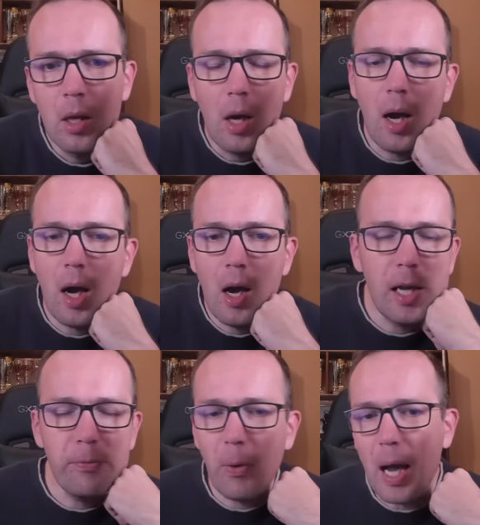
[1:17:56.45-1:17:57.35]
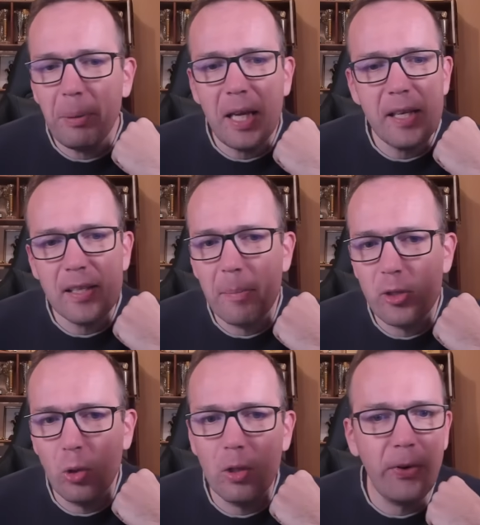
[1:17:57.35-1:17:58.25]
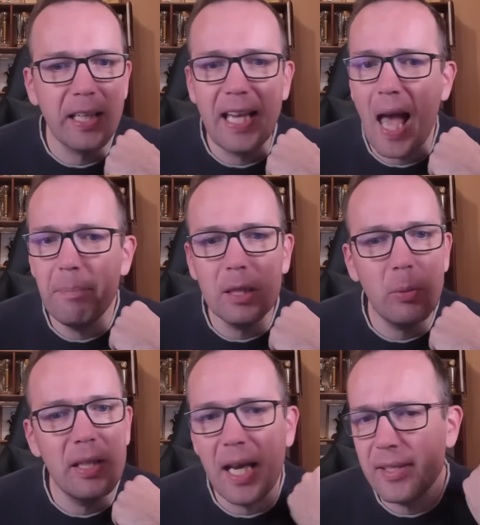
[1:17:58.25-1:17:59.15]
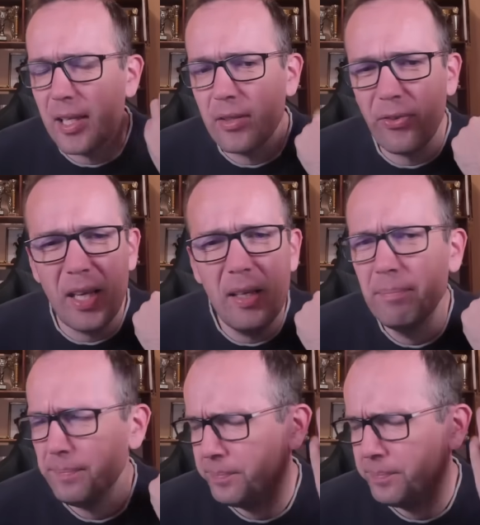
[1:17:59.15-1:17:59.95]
If white plays some sort of a gambit with knight c3,